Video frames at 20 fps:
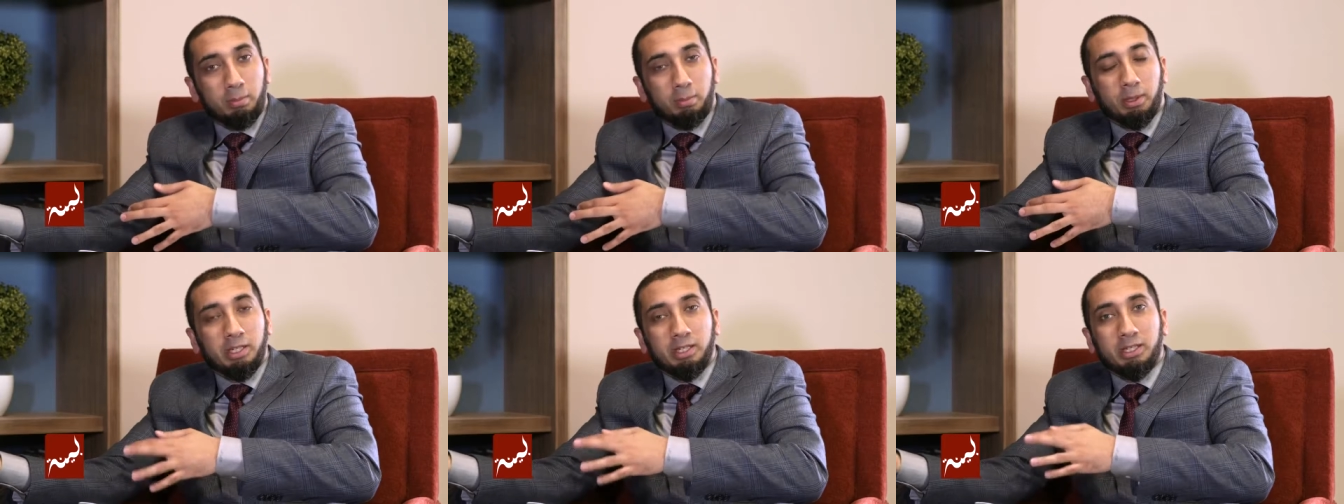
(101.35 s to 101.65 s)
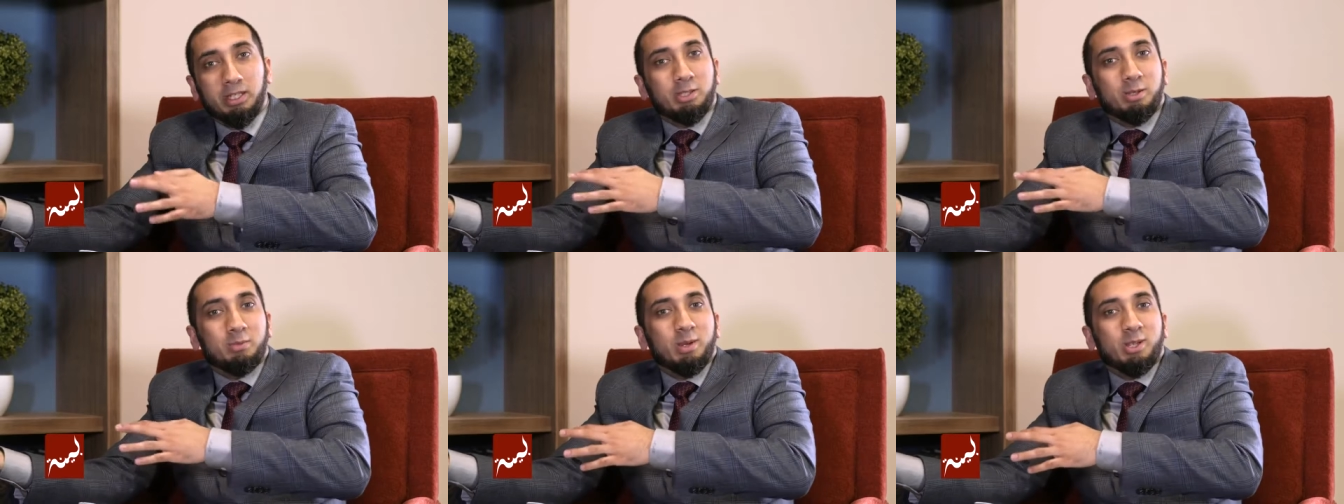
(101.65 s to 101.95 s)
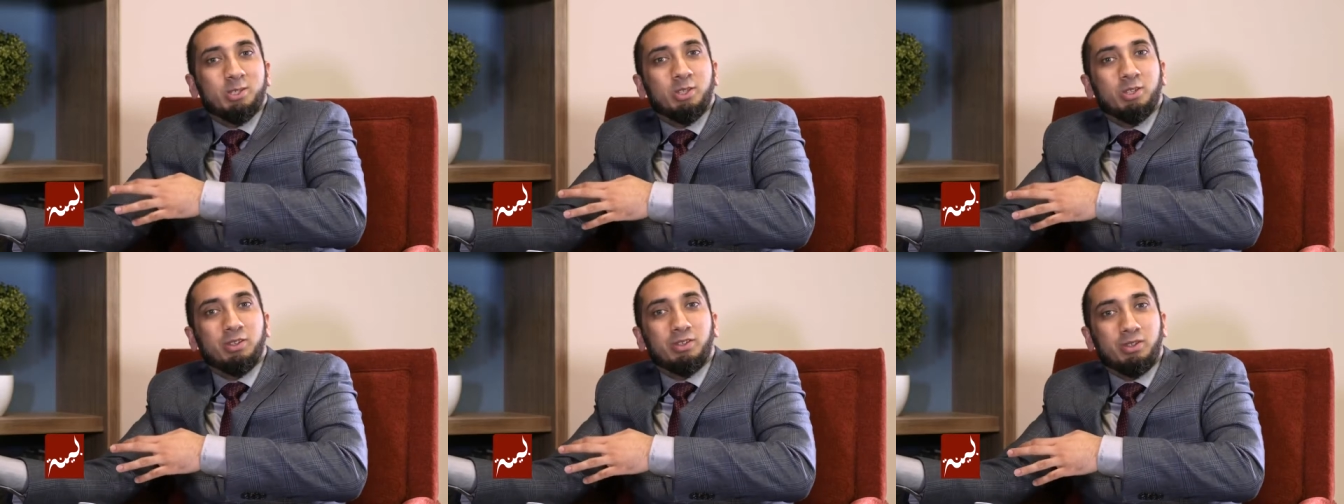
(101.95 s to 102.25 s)
But he doesn't
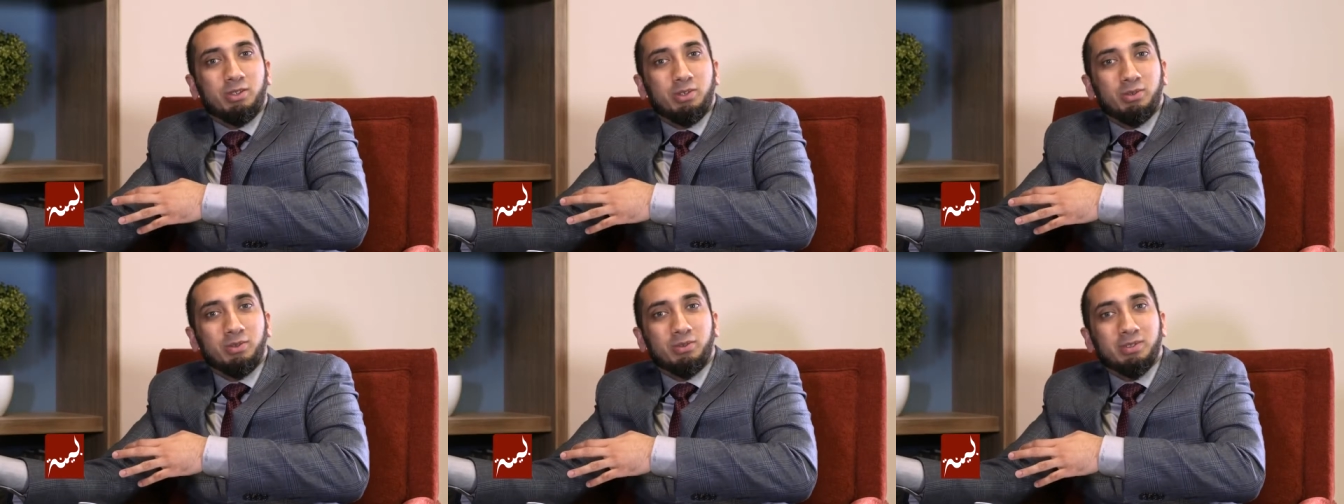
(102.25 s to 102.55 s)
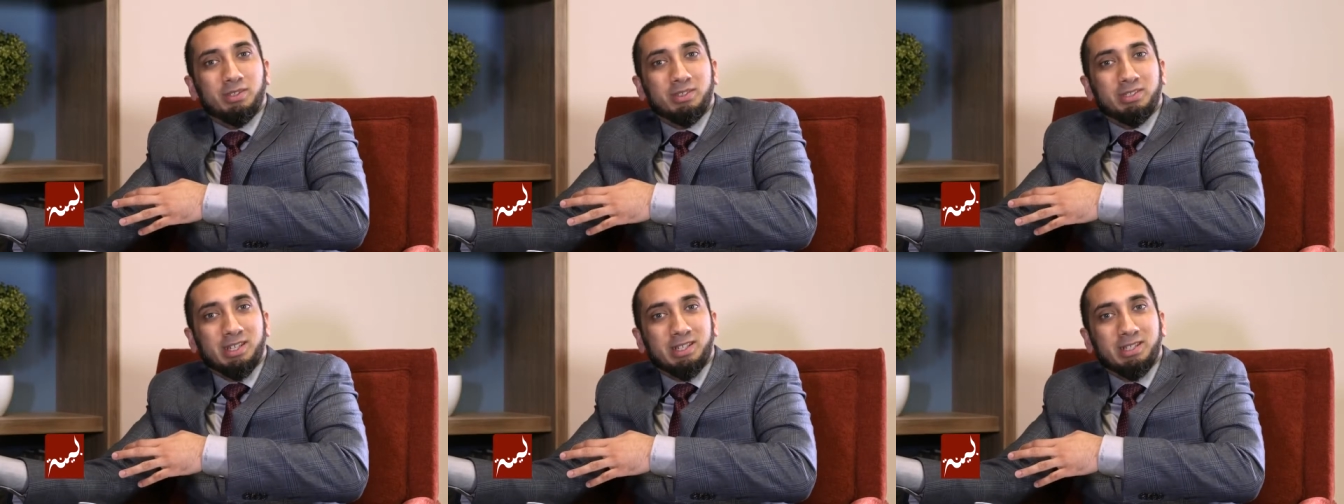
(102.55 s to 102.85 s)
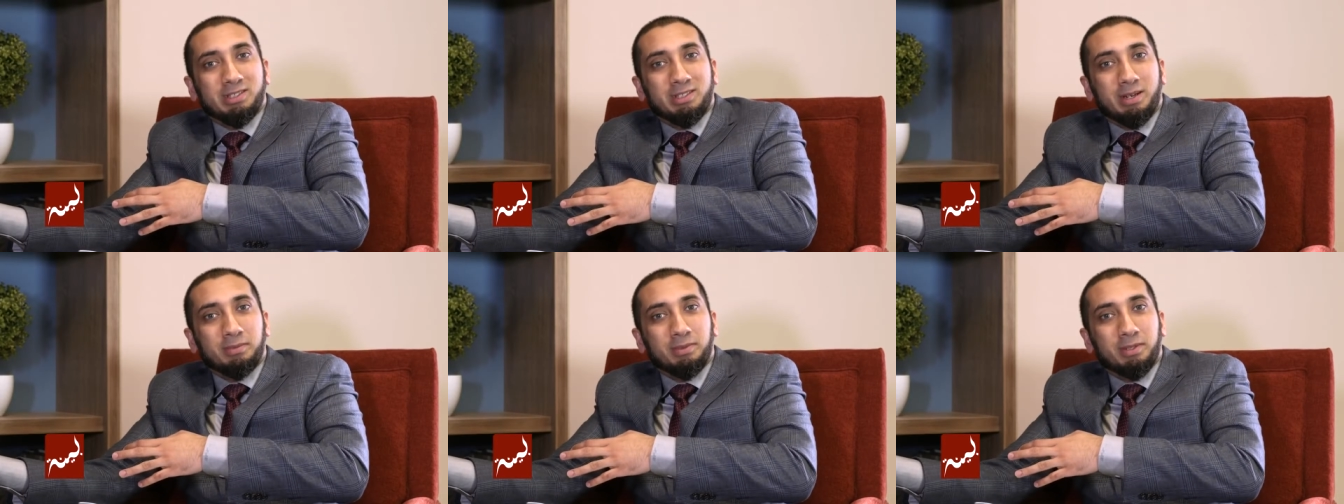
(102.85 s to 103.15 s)
mention the you the
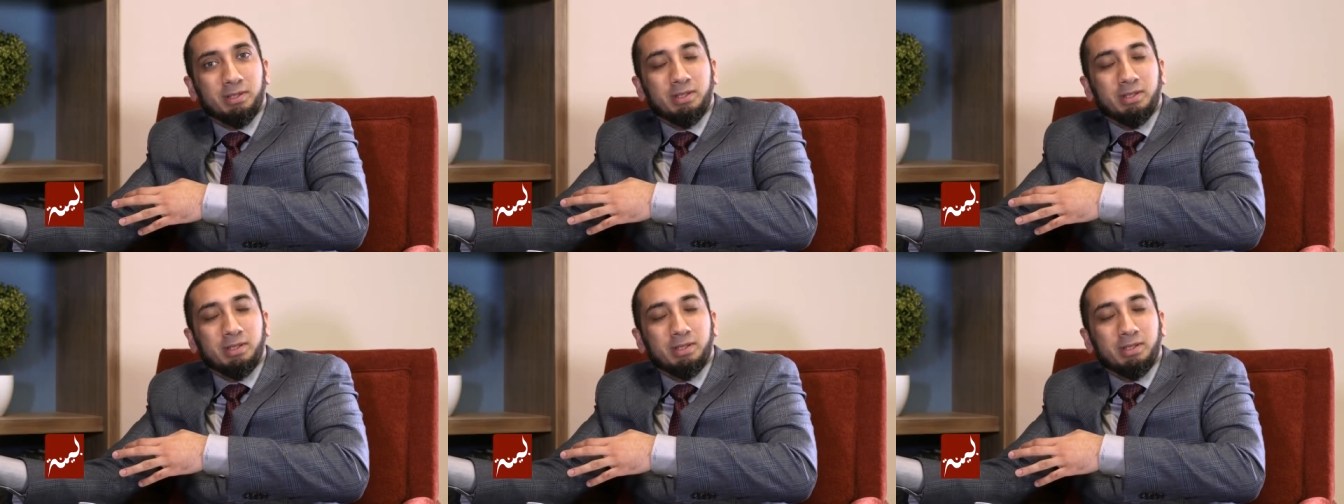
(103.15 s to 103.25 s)
second time.